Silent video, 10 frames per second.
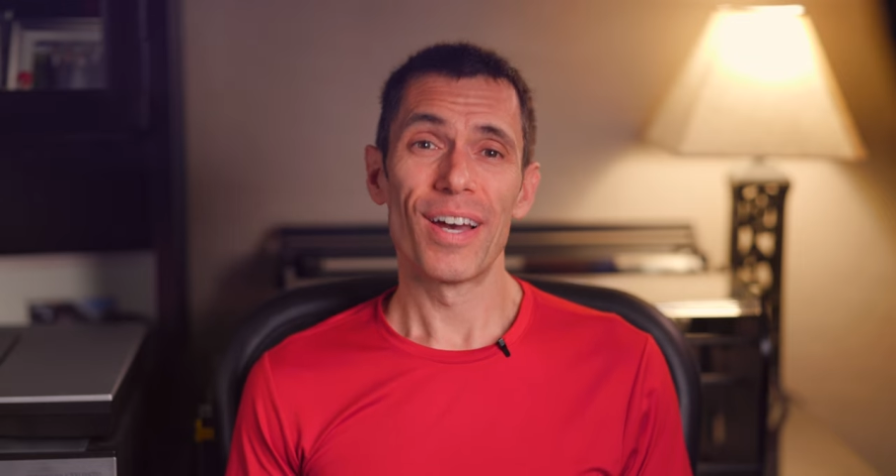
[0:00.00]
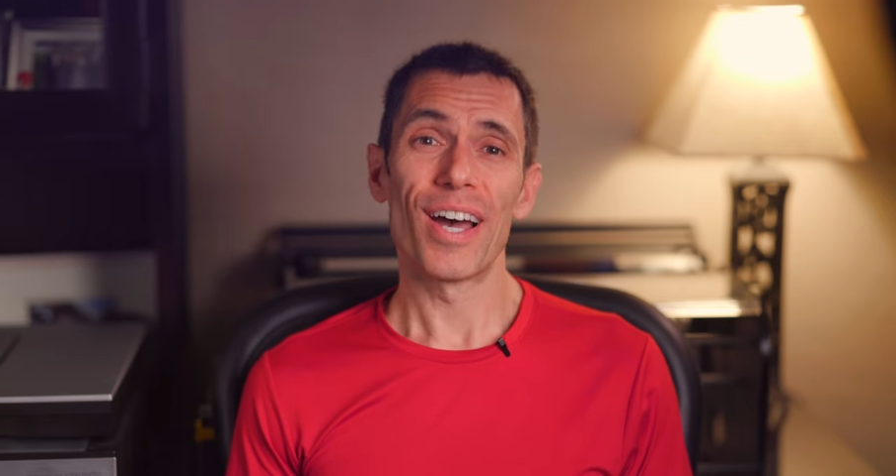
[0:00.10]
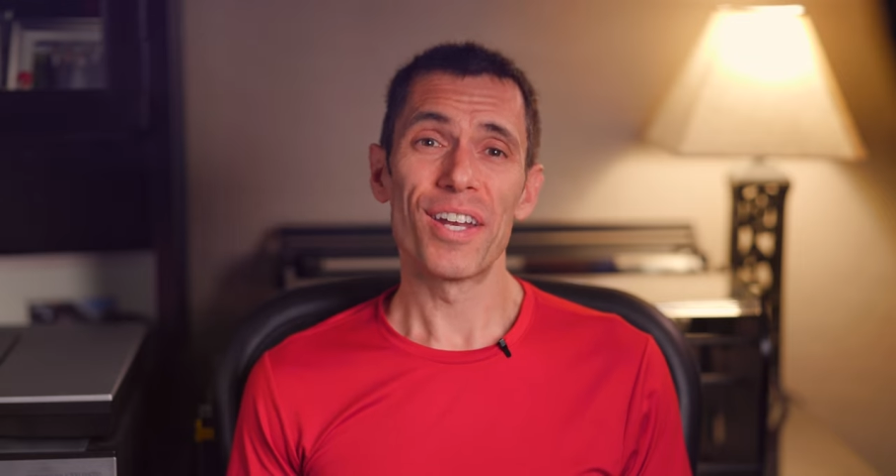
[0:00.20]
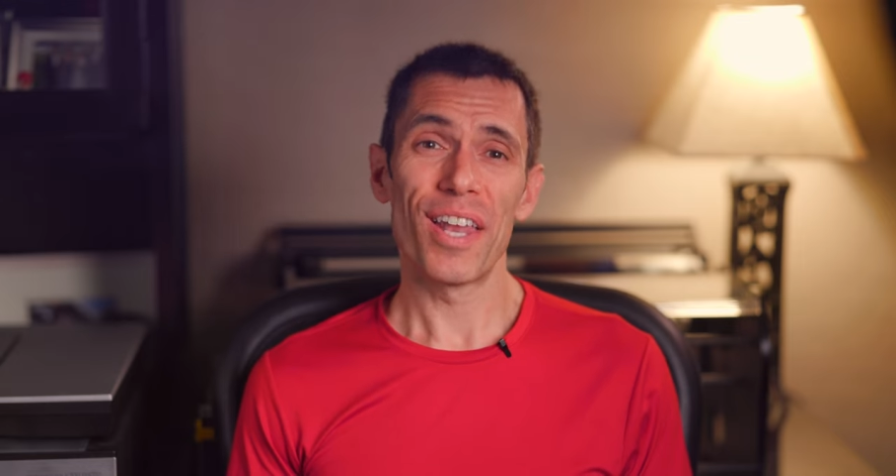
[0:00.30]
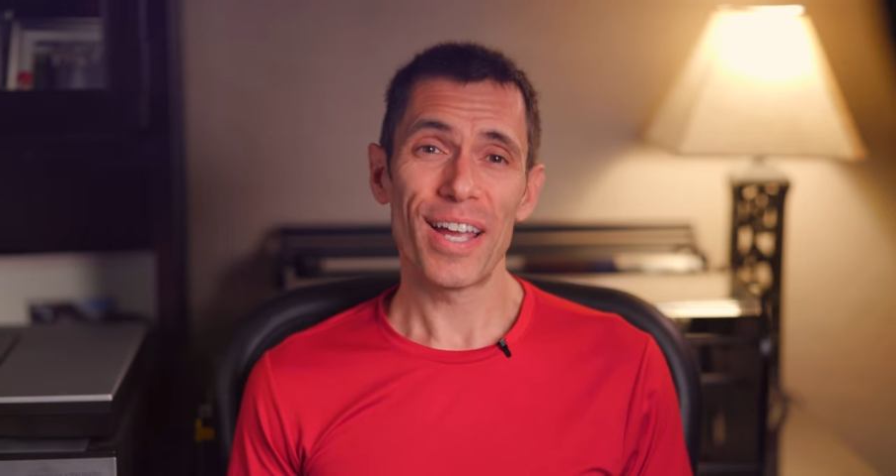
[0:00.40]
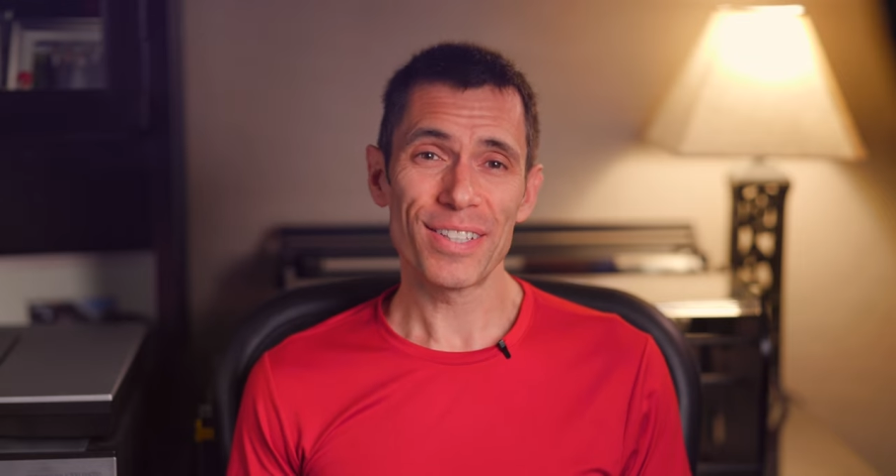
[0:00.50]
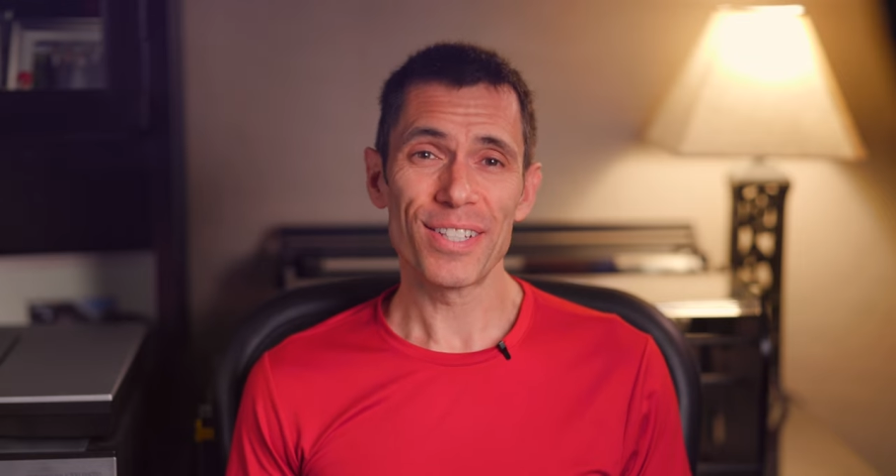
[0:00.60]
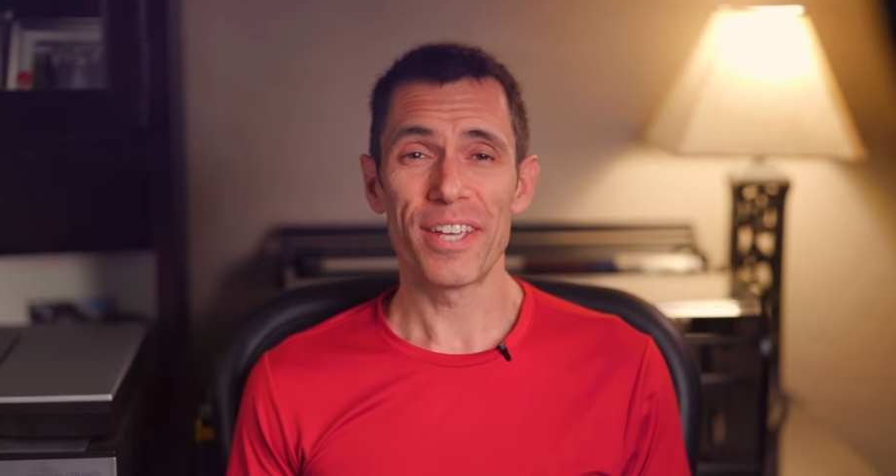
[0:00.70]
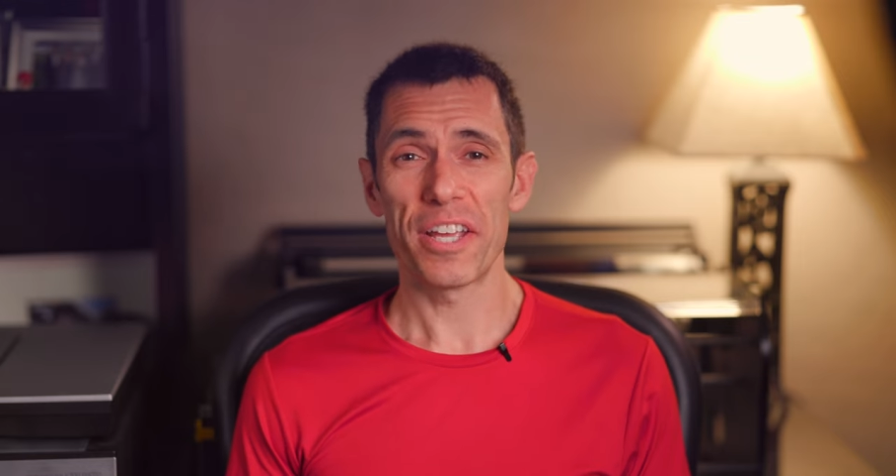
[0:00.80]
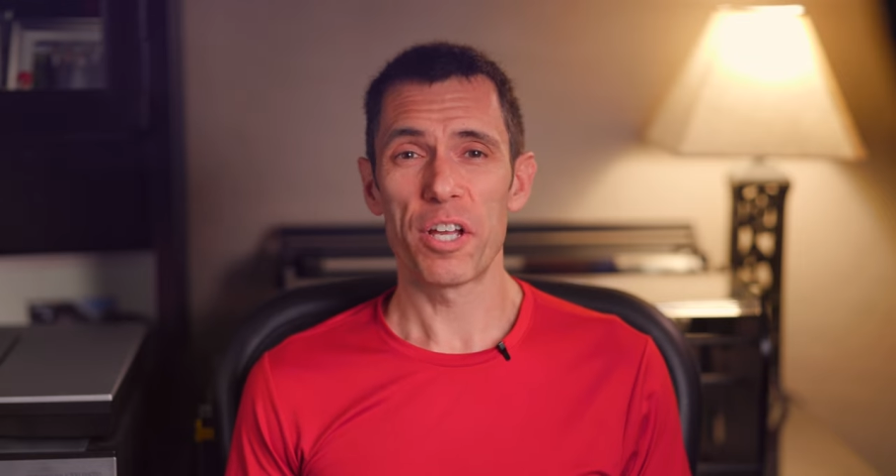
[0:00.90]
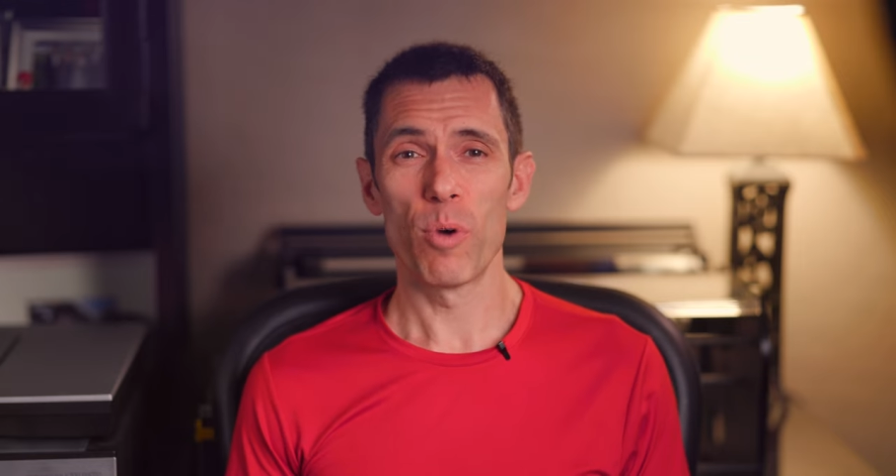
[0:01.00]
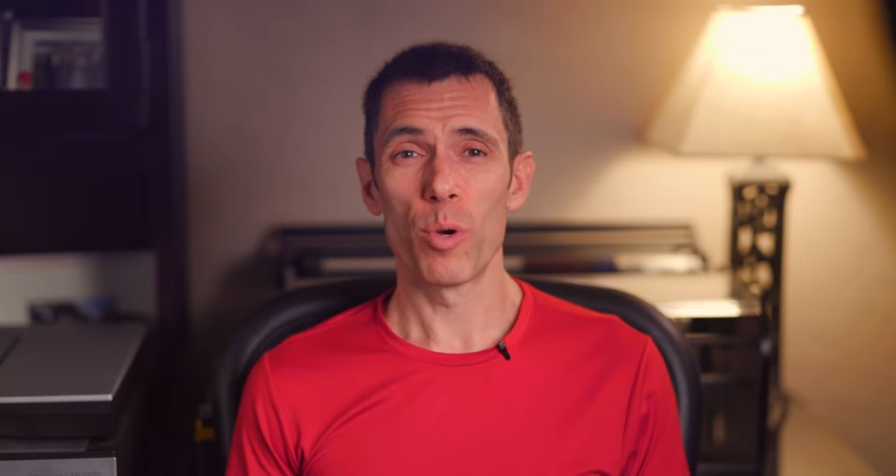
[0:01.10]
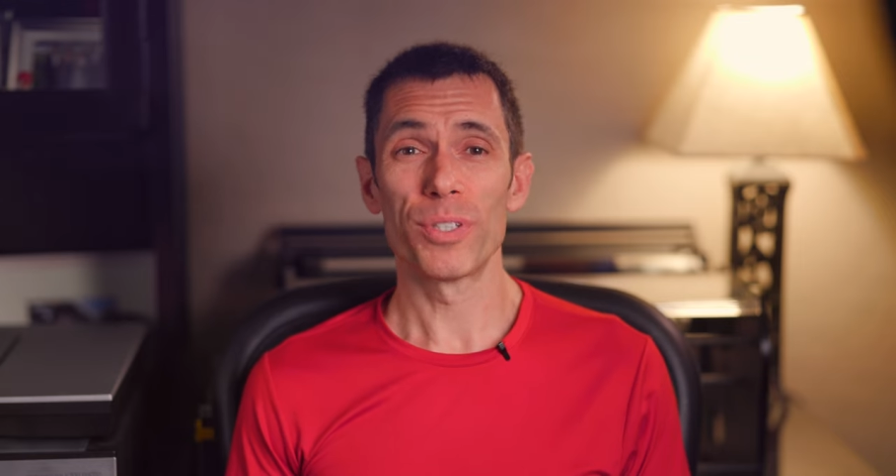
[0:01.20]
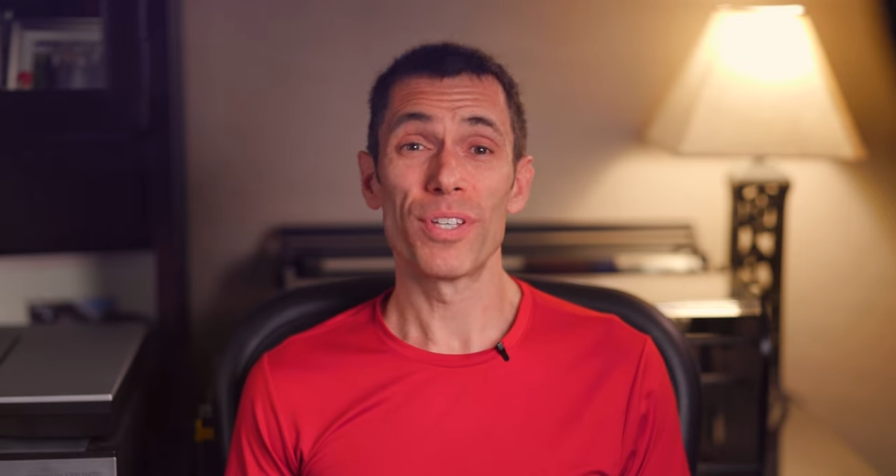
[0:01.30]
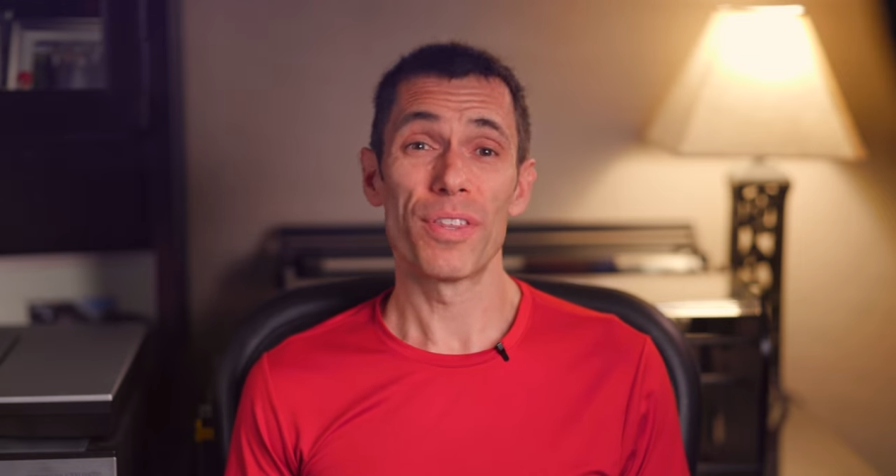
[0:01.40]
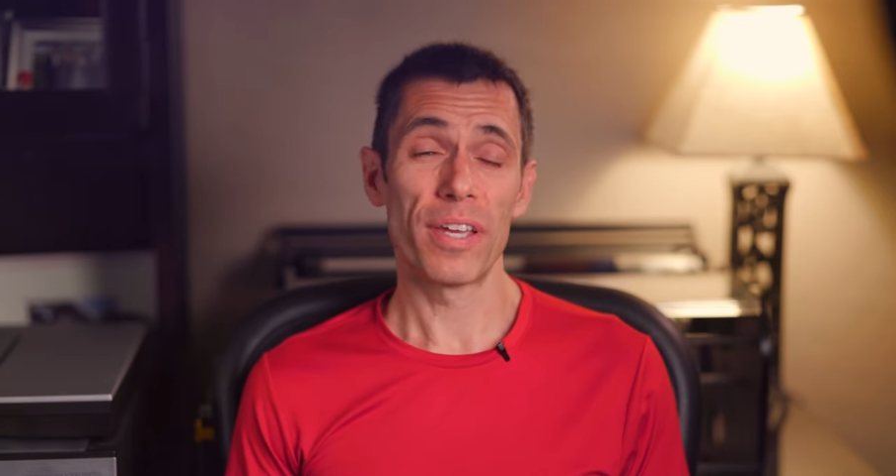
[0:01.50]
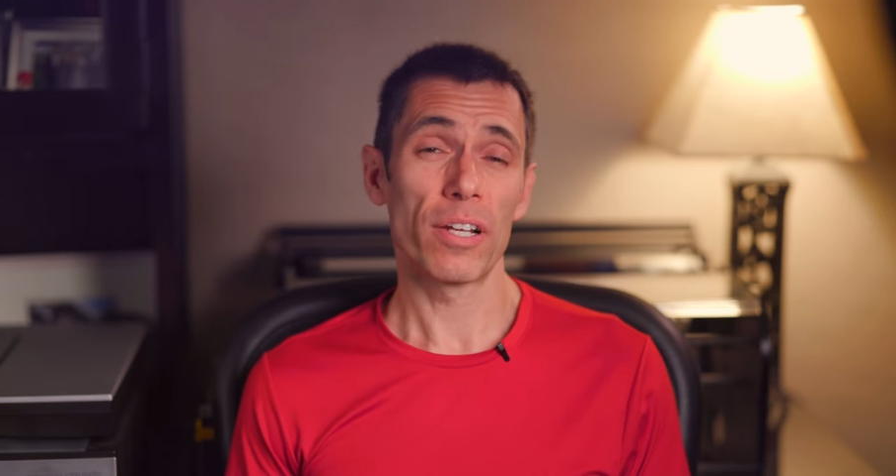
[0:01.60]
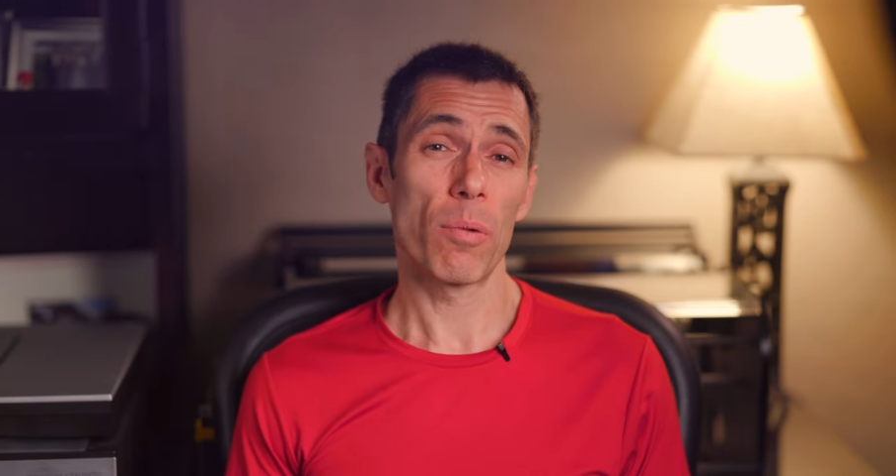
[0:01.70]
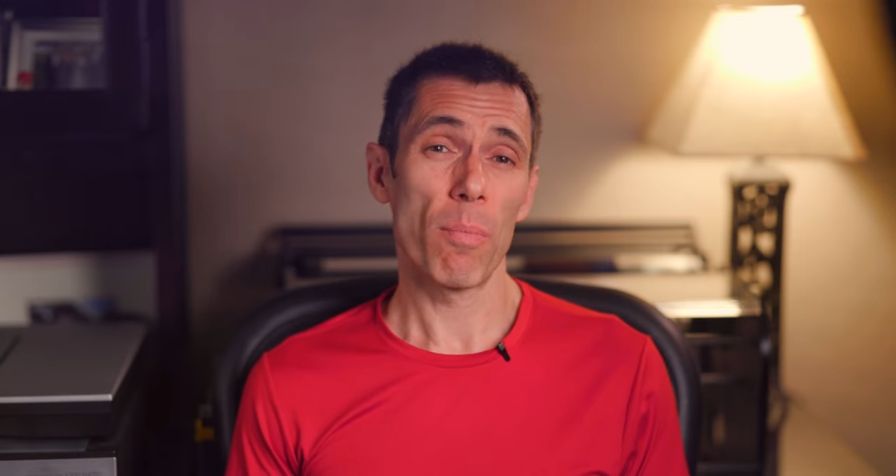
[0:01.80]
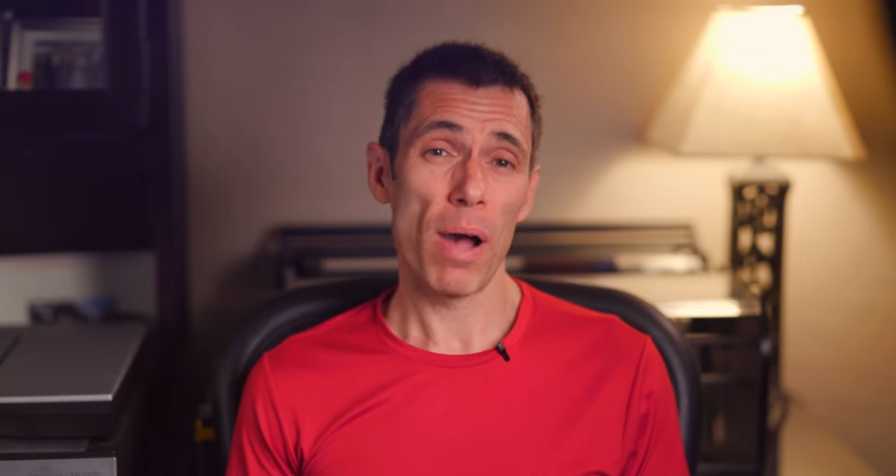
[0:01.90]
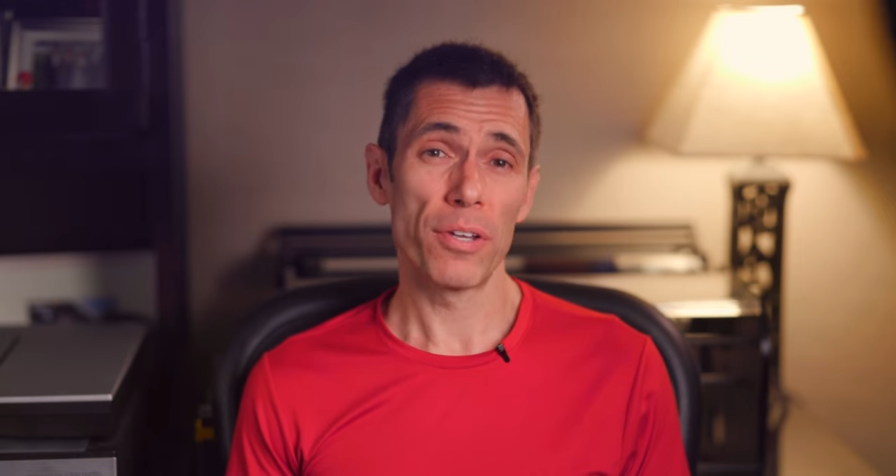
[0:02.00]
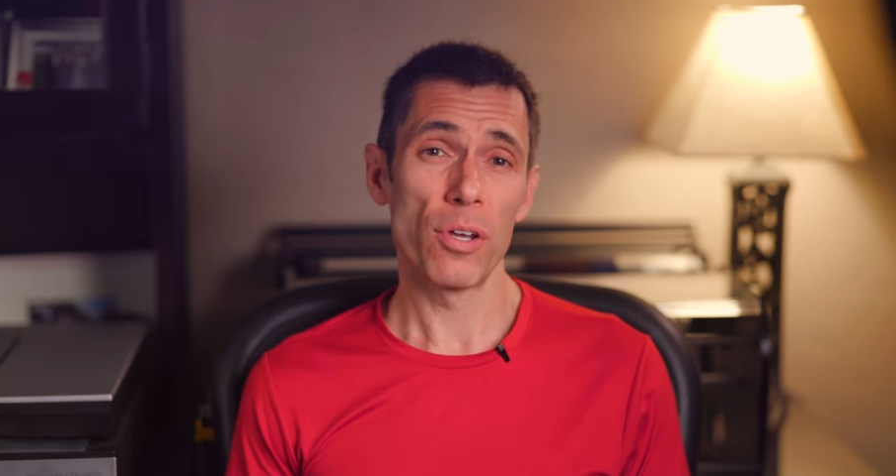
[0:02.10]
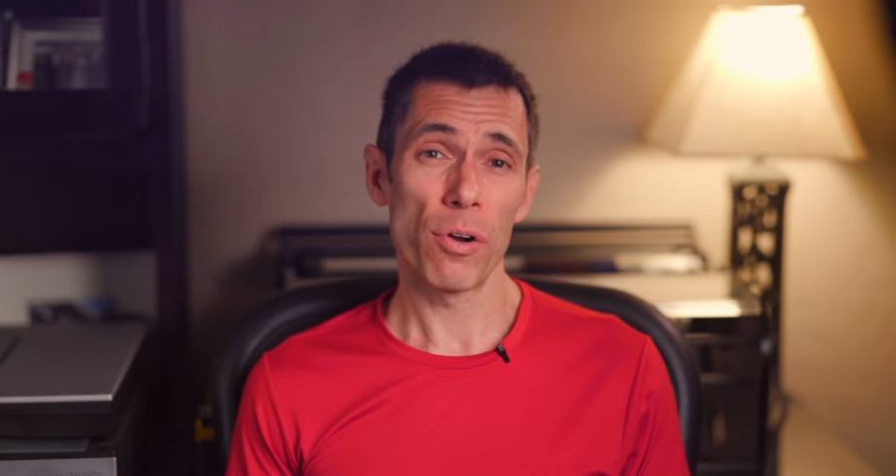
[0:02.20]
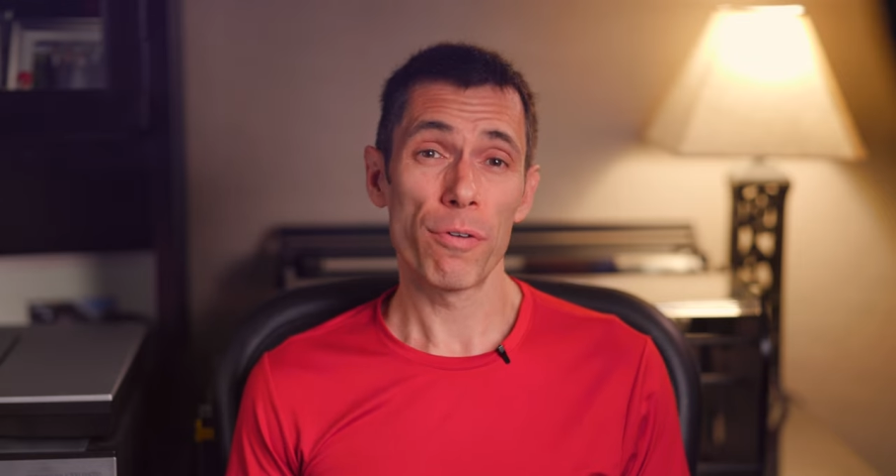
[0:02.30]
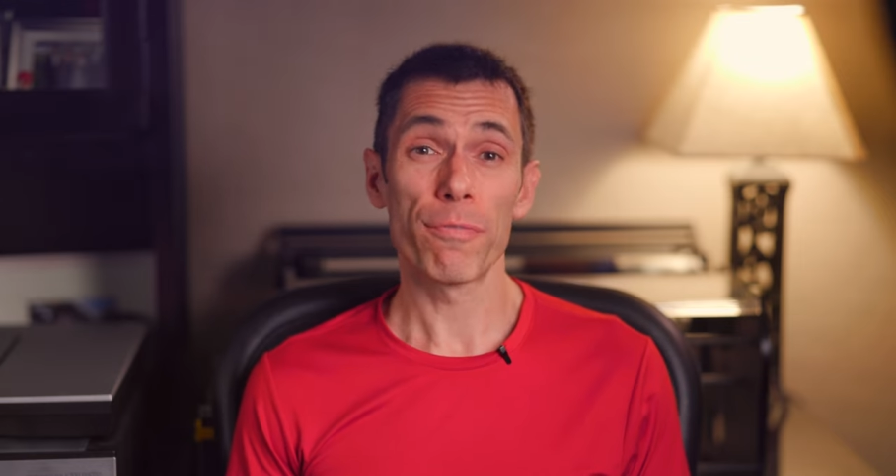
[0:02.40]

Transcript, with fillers: I'd like to take a moment to thank Armando